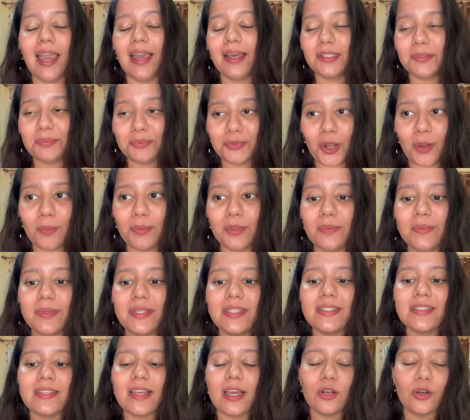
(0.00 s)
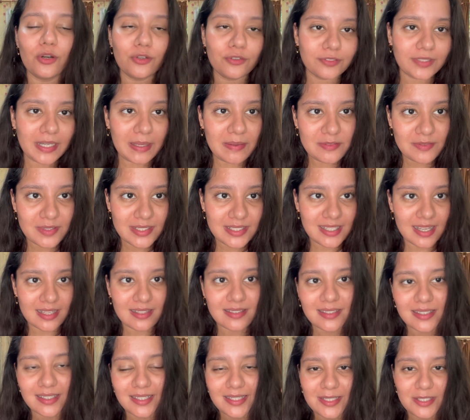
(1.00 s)
And the problem is, a lot of times when
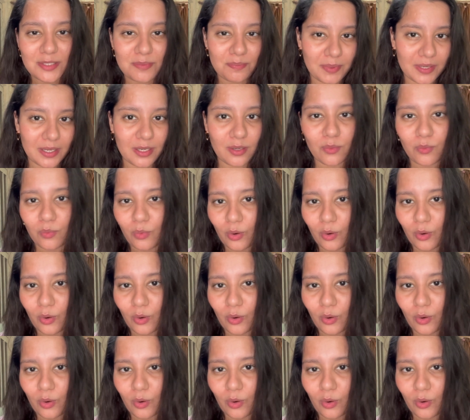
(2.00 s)
sunscreens pill,